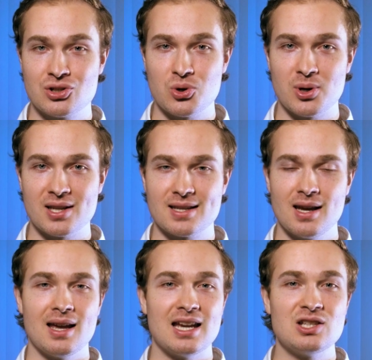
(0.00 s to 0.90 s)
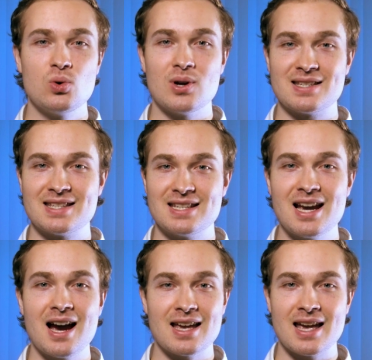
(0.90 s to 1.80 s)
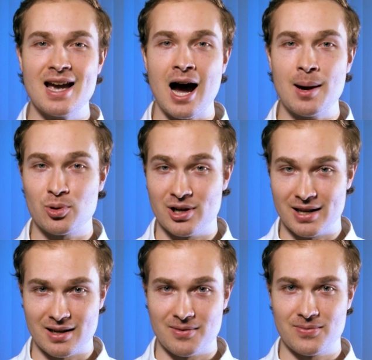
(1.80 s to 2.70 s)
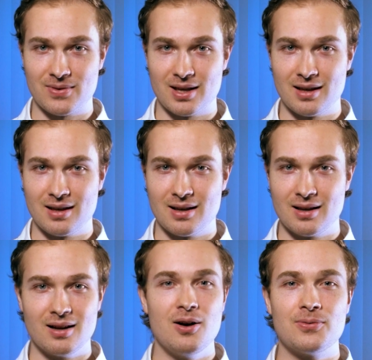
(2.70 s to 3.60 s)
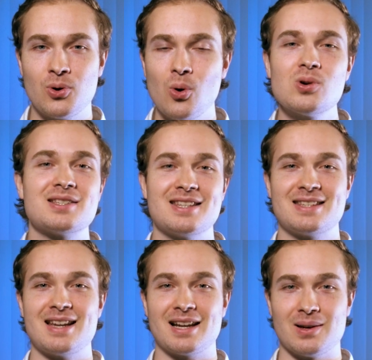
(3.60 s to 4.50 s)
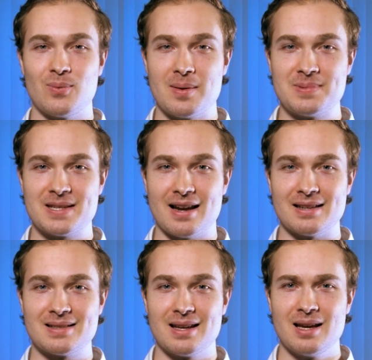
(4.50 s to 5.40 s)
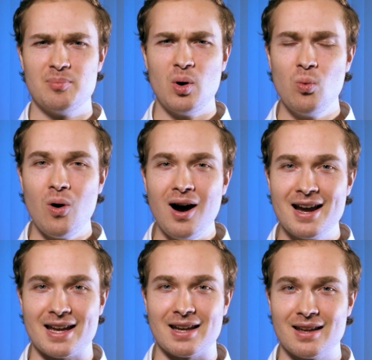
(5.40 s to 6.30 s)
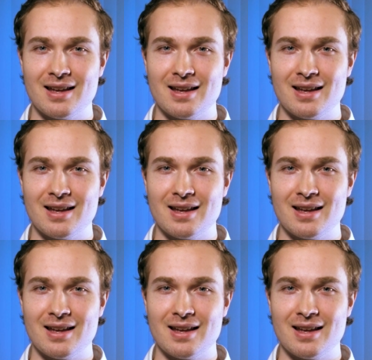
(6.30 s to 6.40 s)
student into a CIA operative? Of course, the second website. But why?